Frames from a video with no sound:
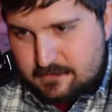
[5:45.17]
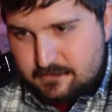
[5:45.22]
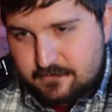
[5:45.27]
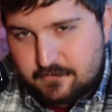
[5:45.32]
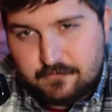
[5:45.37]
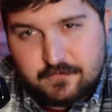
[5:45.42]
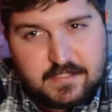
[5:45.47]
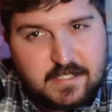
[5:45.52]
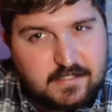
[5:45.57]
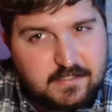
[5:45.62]

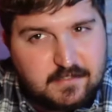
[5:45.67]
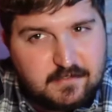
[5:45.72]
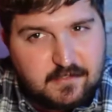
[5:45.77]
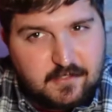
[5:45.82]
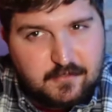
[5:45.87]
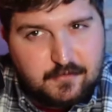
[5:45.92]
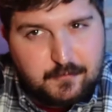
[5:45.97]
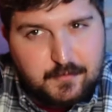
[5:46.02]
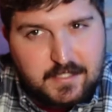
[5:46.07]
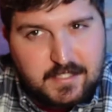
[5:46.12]
Don't tighten it
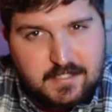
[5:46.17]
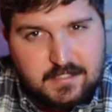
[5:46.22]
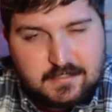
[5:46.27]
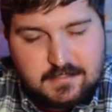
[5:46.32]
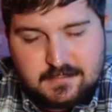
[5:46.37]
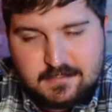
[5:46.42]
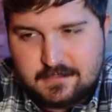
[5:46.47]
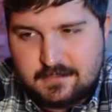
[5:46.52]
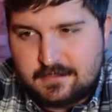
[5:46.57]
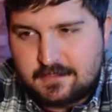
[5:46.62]
all the way.
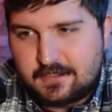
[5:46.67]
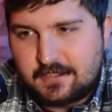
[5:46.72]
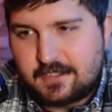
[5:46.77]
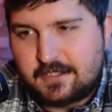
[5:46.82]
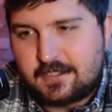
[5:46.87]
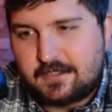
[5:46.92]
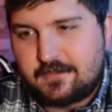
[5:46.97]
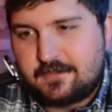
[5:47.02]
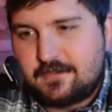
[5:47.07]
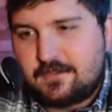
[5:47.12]

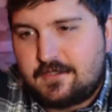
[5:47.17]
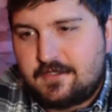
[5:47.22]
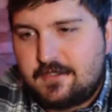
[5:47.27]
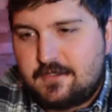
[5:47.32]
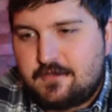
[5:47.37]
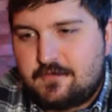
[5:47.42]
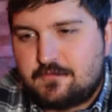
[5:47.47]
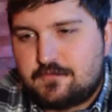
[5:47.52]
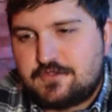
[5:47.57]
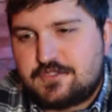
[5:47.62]

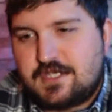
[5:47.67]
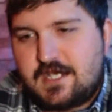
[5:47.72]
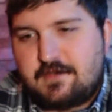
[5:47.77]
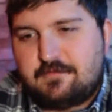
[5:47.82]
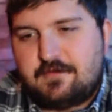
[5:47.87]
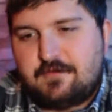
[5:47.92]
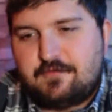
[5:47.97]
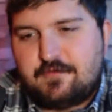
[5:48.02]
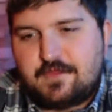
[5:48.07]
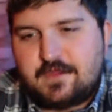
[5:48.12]
Once you
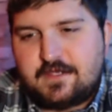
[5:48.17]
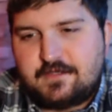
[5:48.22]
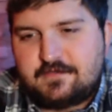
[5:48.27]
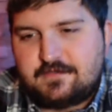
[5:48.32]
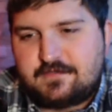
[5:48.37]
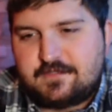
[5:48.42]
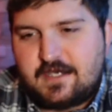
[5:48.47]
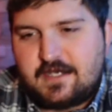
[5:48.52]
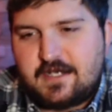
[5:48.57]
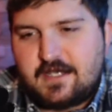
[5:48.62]
have everything
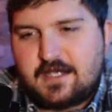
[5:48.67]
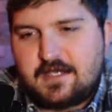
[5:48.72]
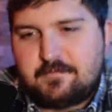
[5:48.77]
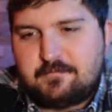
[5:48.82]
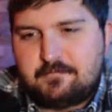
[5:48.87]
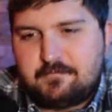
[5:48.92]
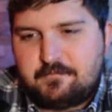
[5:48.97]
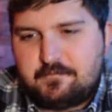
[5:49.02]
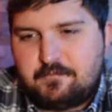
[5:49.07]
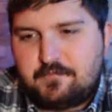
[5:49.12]
set
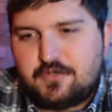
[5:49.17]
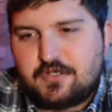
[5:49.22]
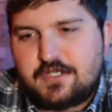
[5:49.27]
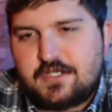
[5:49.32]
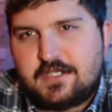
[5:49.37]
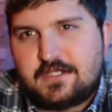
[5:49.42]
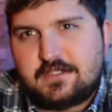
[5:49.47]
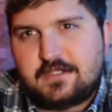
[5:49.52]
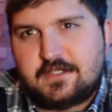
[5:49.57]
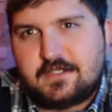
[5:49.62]
up, put it
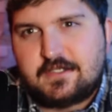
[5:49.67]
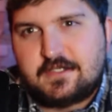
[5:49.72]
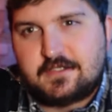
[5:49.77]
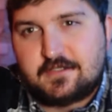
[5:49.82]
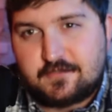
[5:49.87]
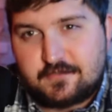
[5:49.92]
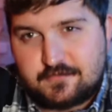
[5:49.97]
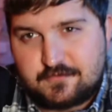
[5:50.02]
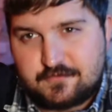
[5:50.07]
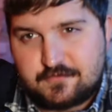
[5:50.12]
in
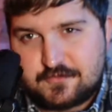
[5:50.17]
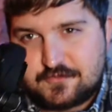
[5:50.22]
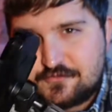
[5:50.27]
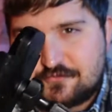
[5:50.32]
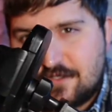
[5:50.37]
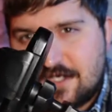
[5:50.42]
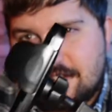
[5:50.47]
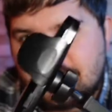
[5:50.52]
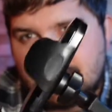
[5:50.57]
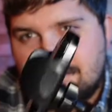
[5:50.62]
the
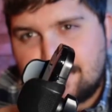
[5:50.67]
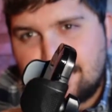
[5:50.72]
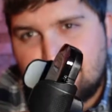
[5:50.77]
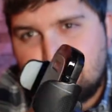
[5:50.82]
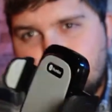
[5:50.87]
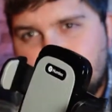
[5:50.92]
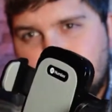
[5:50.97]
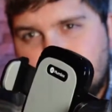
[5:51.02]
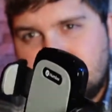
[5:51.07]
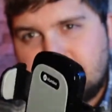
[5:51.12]
direction
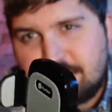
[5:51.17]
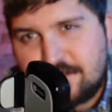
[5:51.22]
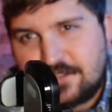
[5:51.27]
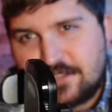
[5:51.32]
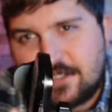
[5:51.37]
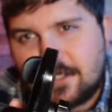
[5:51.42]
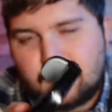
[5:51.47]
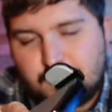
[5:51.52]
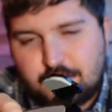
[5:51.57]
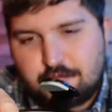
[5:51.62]
you want it to
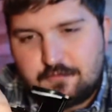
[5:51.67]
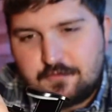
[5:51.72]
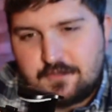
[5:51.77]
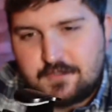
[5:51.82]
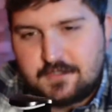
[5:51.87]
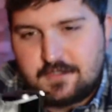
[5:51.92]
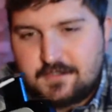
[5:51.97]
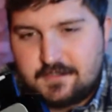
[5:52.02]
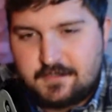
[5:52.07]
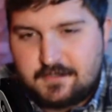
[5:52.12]
go.
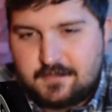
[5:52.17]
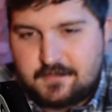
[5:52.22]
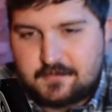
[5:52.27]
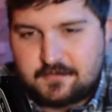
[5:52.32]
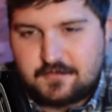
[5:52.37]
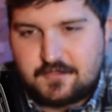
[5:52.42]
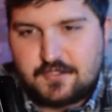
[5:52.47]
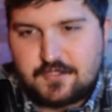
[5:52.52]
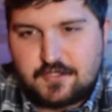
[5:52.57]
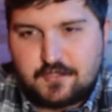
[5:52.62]

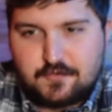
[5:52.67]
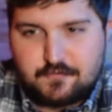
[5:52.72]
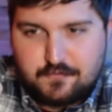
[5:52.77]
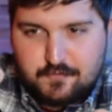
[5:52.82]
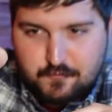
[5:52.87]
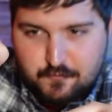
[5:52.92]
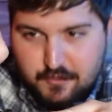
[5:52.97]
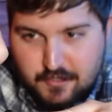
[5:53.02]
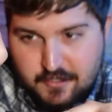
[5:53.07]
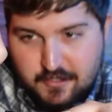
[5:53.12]
You know, if
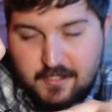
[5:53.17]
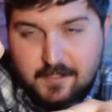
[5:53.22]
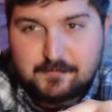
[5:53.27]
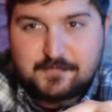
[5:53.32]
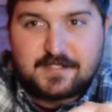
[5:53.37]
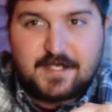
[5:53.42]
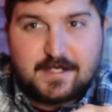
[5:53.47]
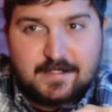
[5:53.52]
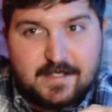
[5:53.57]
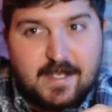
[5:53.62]
you want it
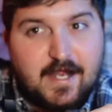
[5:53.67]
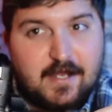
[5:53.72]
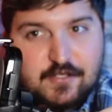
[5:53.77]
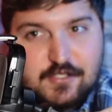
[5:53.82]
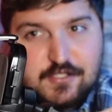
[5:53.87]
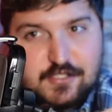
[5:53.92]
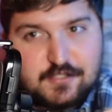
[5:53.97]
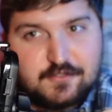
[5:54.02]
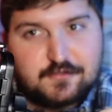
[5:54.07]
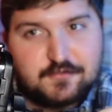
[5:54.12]
upside down,
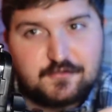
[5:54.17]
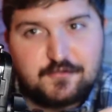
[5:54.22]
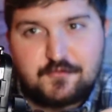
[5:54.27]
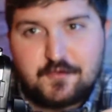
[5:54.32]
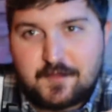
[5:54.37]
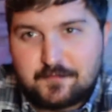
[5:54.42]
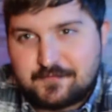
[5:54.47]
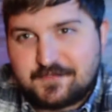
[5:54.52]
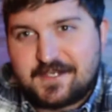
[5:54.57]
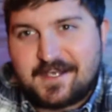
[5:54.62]
you can do
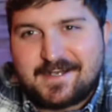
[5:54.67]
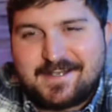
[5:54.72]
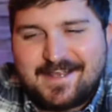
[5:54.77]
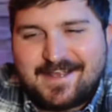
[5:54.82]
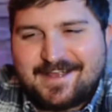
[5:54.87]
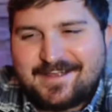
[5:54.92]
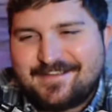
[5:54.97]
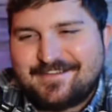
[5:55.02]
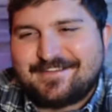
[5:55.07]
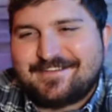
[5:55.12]
upside
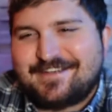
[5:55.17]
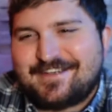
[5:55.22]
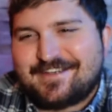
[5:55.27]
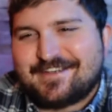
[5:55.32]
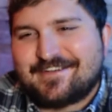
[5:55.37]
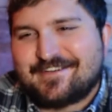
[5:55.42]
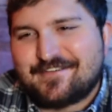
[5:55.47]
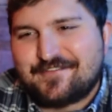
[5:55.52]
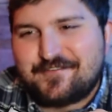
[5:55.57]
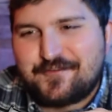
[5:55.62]
down. You
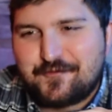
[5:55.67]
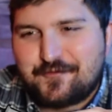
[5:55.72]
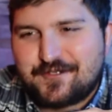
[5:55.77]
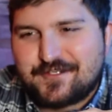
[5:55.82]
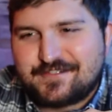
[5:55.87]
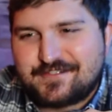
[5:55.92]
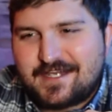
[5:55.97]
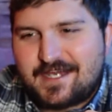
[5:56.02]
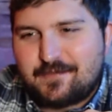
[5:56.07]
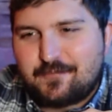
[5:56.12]
know, if you
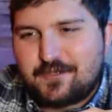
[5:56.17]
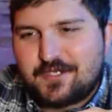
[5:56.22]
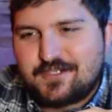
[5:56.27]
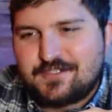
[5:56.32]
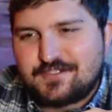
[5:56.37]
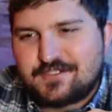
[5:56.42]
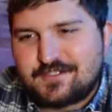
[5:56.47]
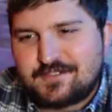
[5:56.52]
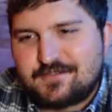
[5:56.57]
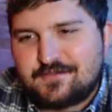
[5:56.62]
want
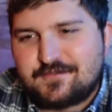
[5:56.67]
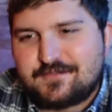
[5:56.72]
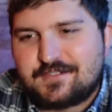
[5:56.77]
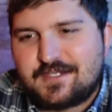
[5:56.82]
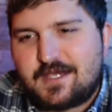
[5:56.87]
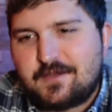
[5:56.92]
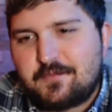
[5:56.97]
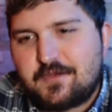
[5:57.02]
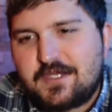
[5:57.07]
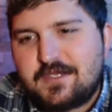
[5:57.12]
sideways, you can do
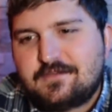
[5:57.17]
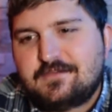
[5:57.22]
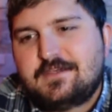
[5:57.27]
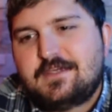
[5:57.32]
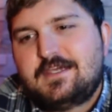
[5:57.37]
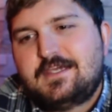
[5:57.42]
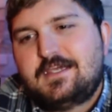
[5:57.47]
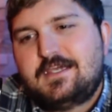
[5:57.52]
sideways.